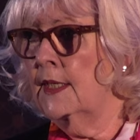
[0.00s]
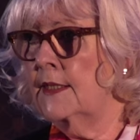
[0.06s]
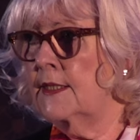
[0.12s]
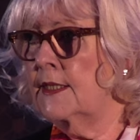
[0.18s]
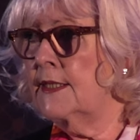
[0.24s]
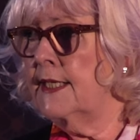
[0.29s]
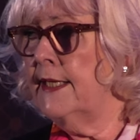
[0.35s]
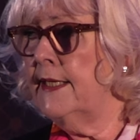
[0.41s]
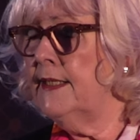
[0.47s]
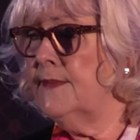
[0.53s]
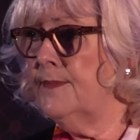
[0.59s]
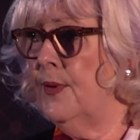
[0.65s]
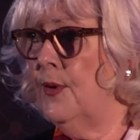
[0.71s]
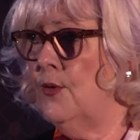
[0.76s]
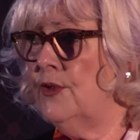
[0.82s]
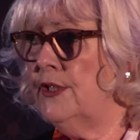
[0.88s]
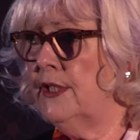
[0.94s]
Today's
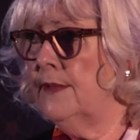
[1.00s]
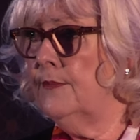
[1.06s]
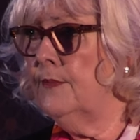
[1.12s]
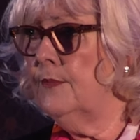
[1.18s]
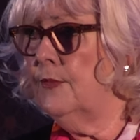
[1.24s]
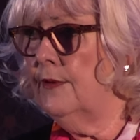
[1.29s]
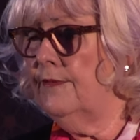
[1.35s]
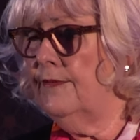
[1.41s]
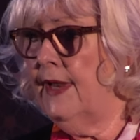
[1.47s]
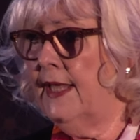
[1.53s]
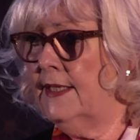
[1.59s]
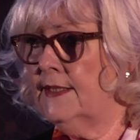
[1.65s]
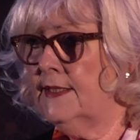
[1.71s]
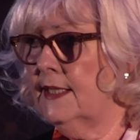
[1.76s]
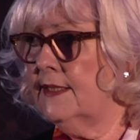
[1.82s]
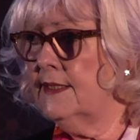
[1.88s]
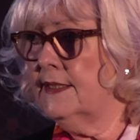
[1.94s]
podium reflects
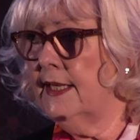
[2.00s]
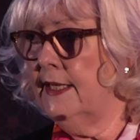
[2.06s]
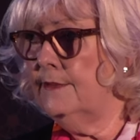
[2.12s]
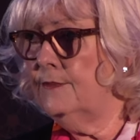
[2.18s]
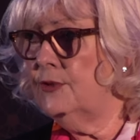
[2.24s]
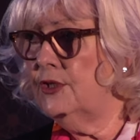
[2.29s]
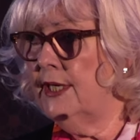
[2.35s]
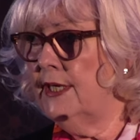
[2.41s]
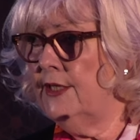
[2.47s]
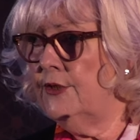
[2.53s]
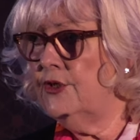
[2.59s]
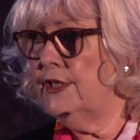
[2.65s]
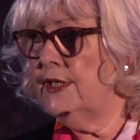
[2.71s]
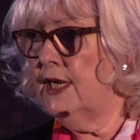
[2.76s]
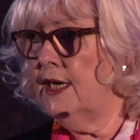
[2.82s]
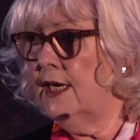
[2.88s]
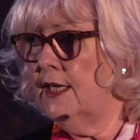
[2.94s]
that same change
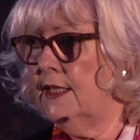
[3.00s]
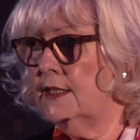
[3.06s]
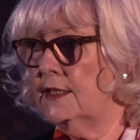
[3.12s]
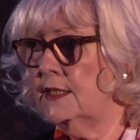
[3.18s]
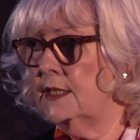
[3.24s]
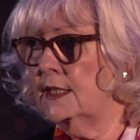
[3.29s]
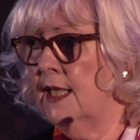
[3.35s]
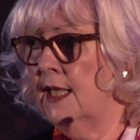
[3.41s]
in Ireland